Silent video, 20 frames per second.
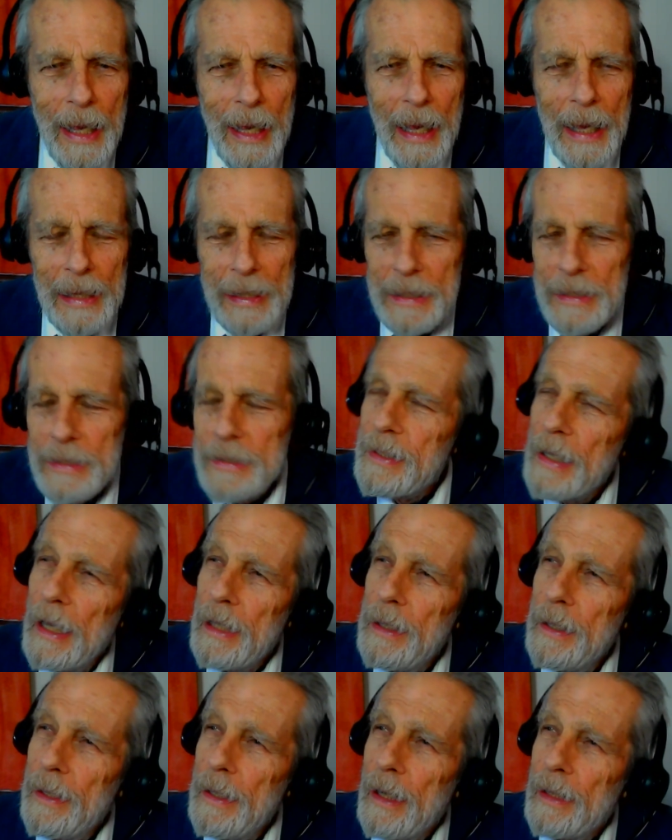and he
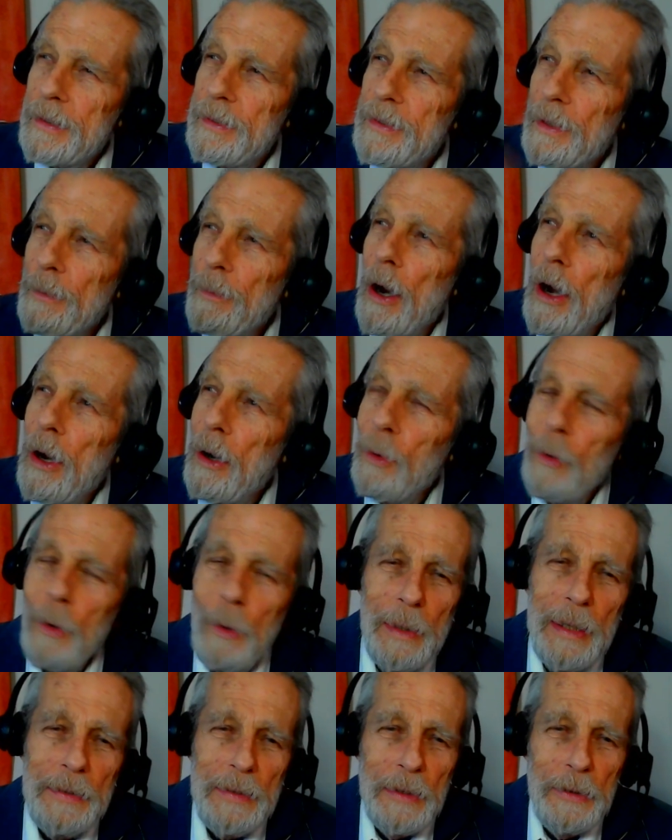said, tomorrow will
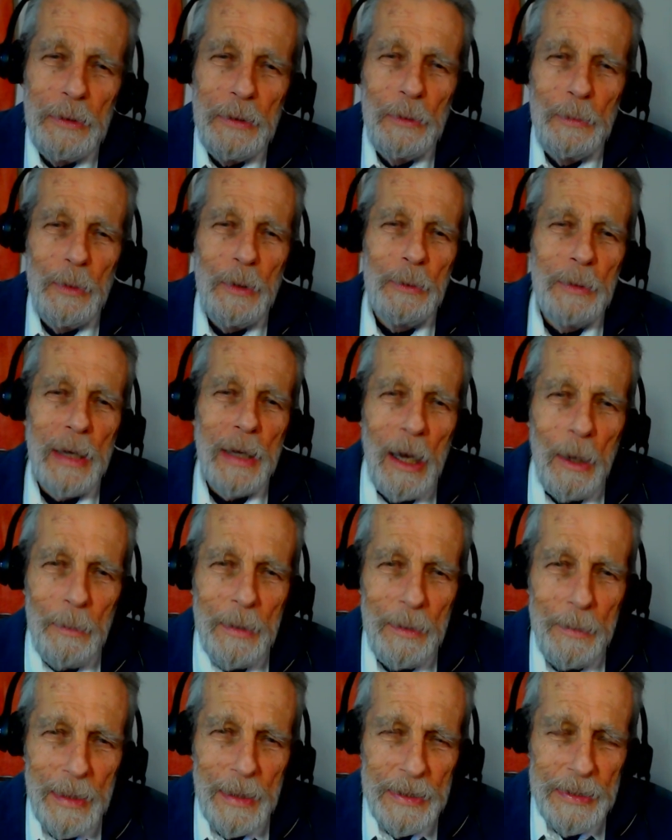be the new moon, and I'll
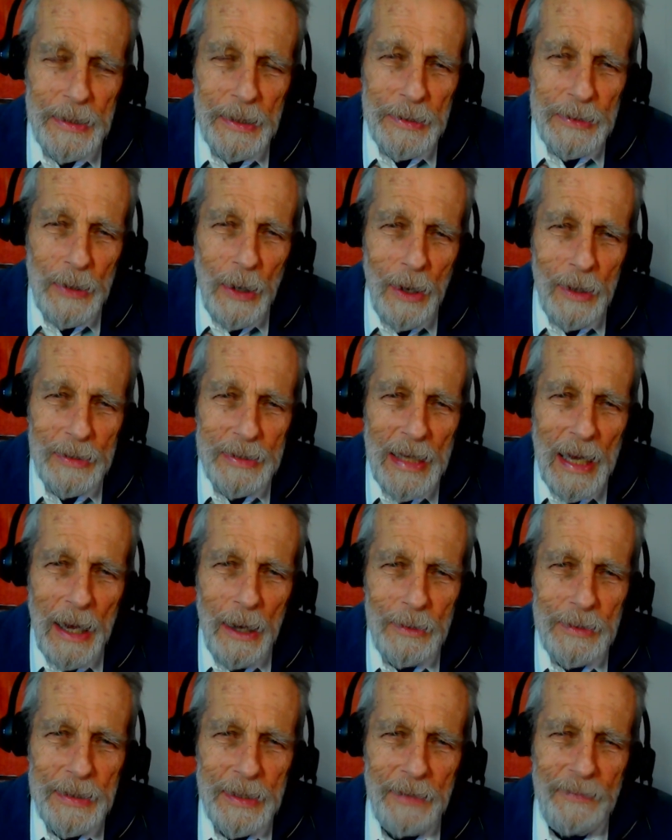be missed at Saul's
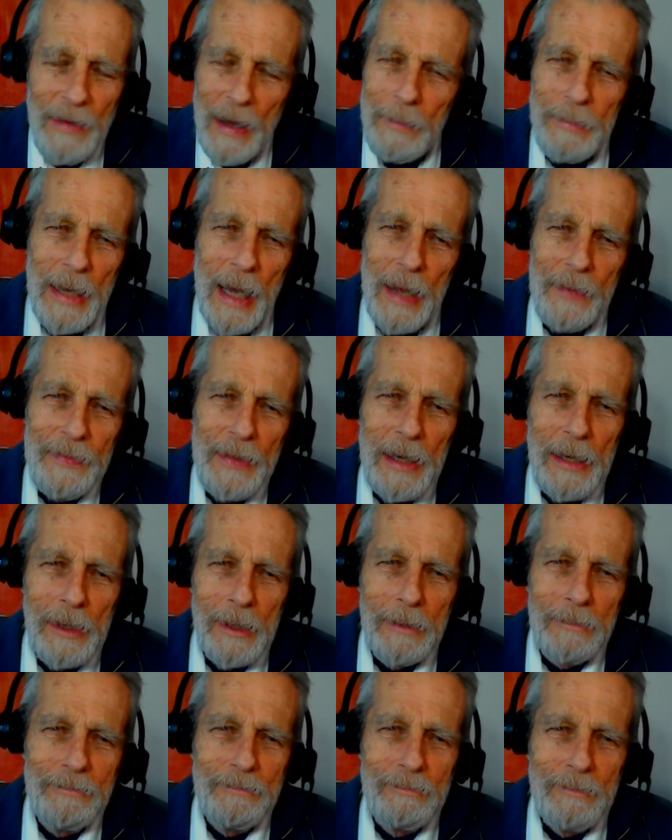house if I'm not
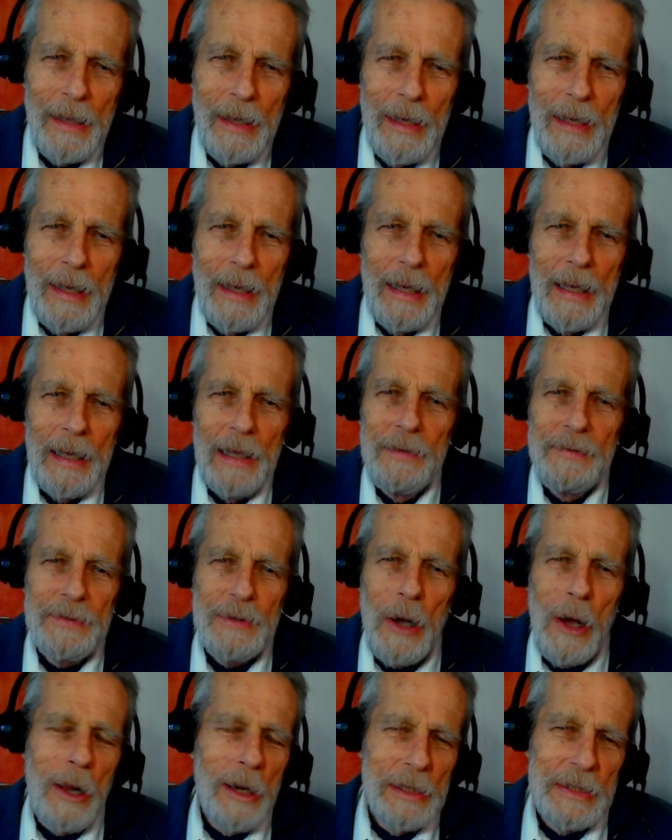there. If
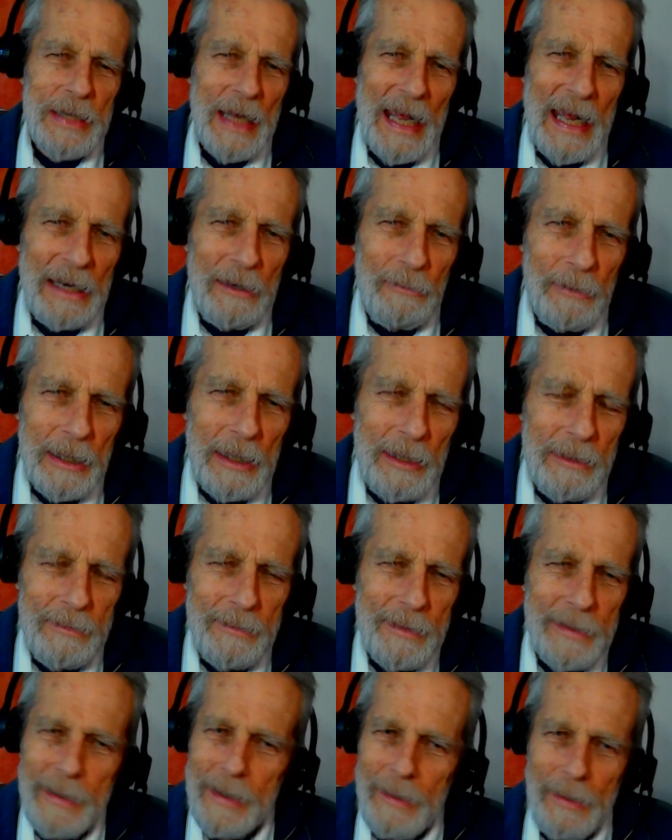Saul is angry,
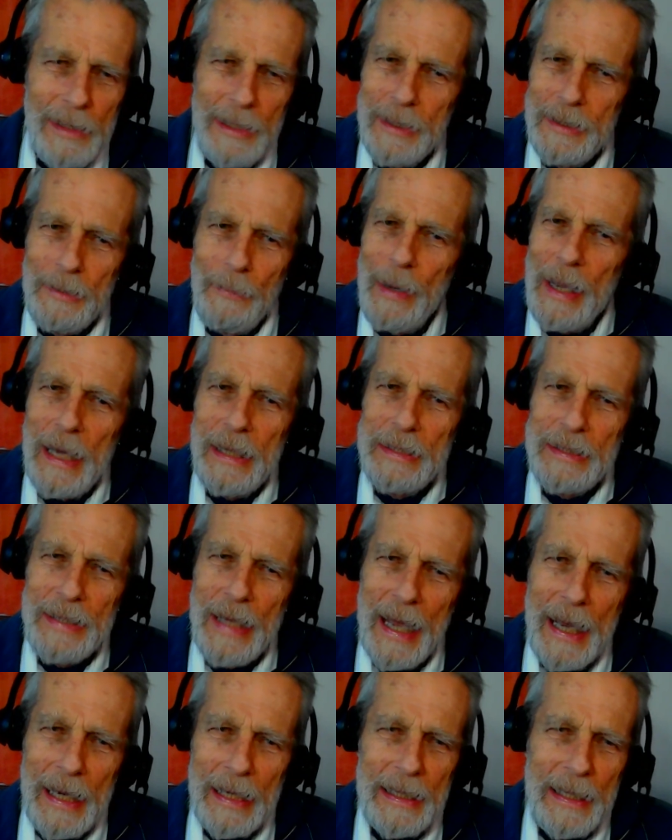it's a bad
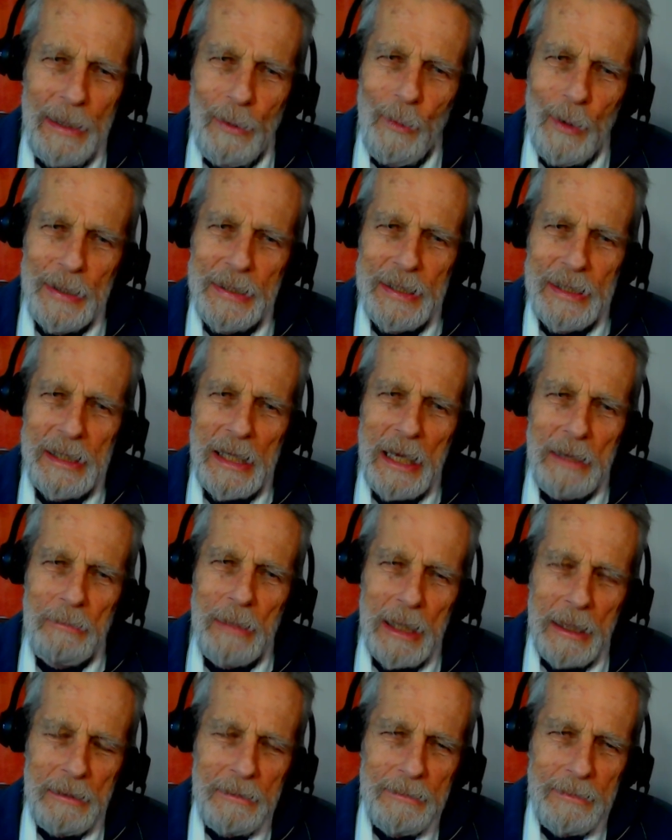sign. He wants to get
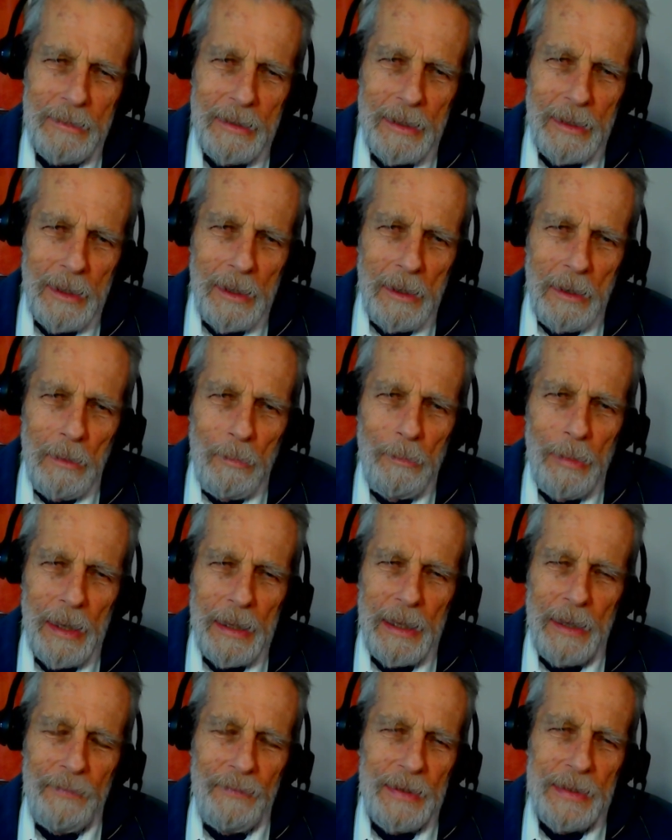me.
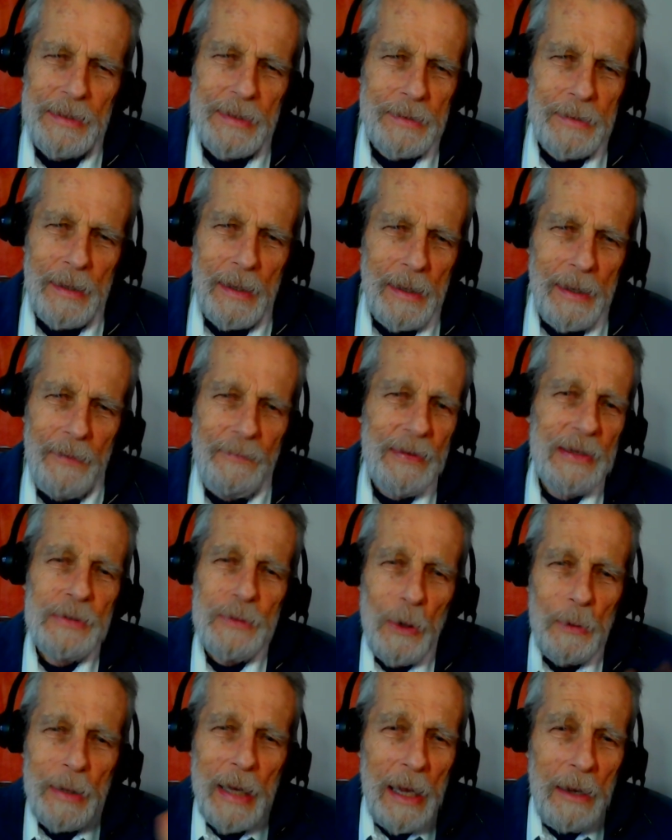But if he's
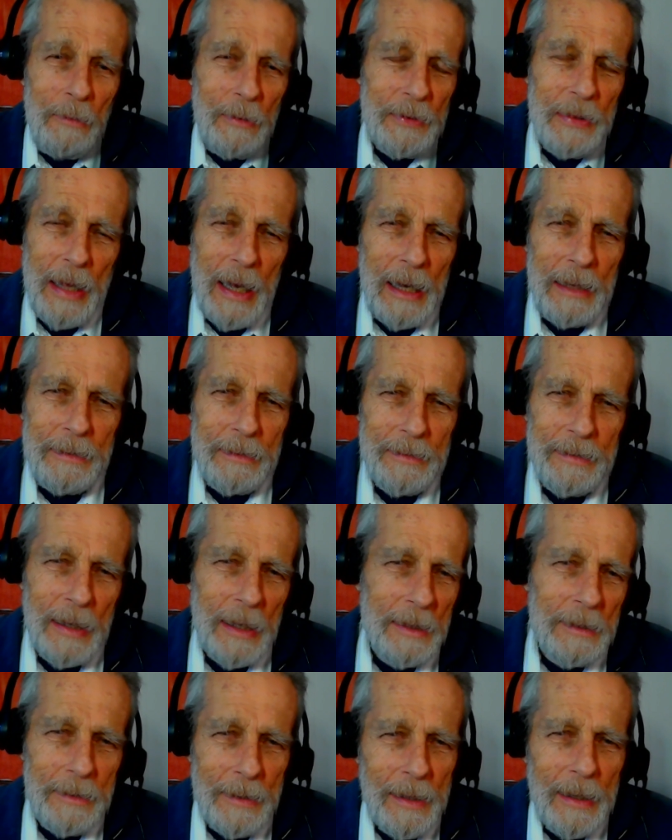okay with that,
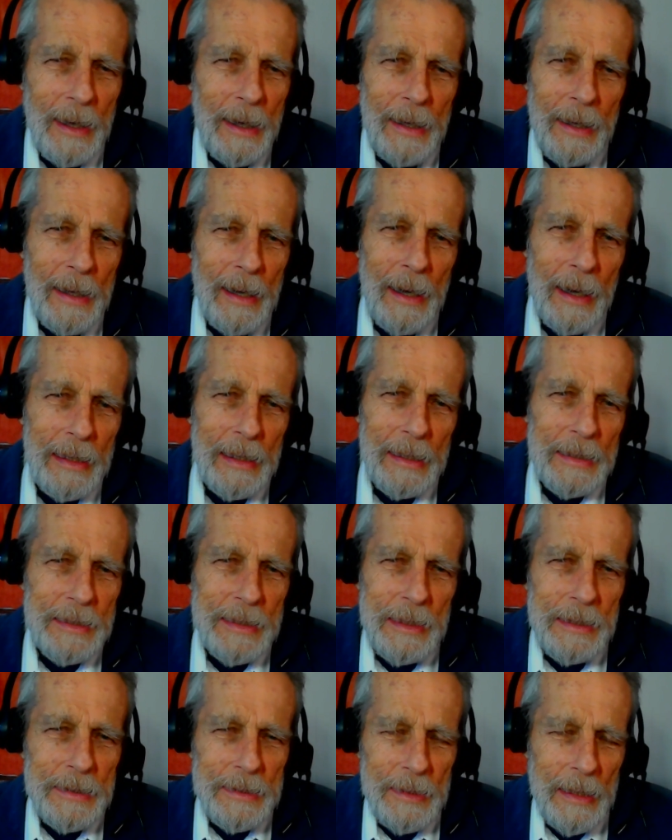then I
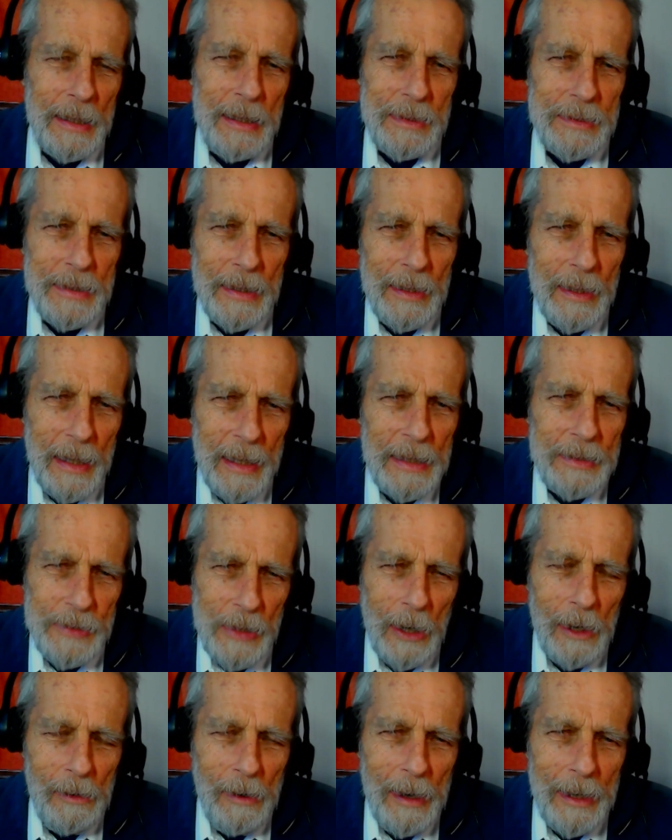guess it's
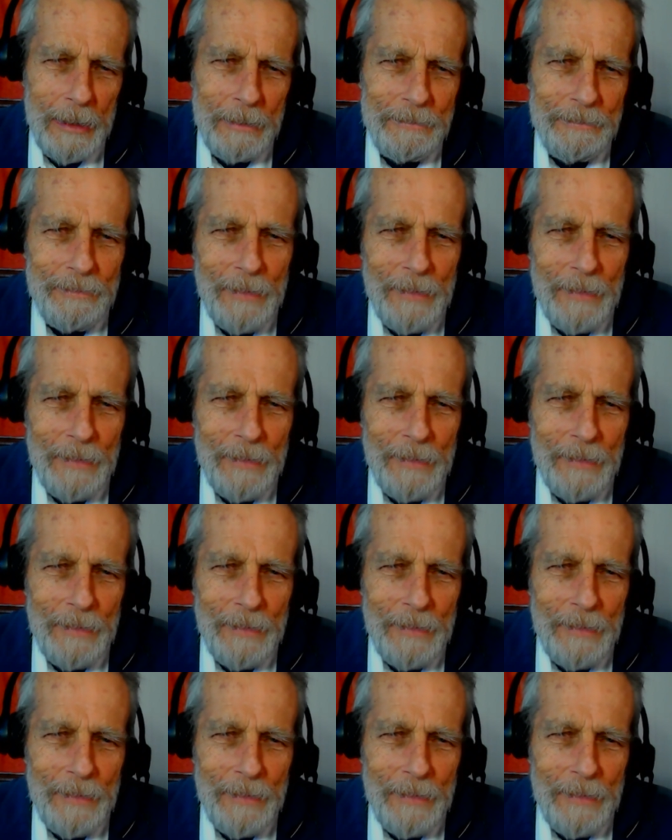all right.